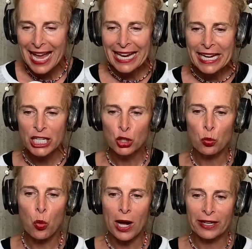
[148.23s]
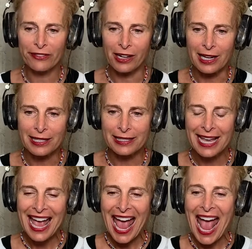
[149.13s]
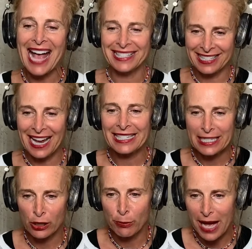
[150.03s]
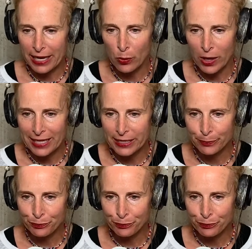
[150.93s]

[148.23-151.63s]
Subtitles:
Each one of us has an ideal body weight.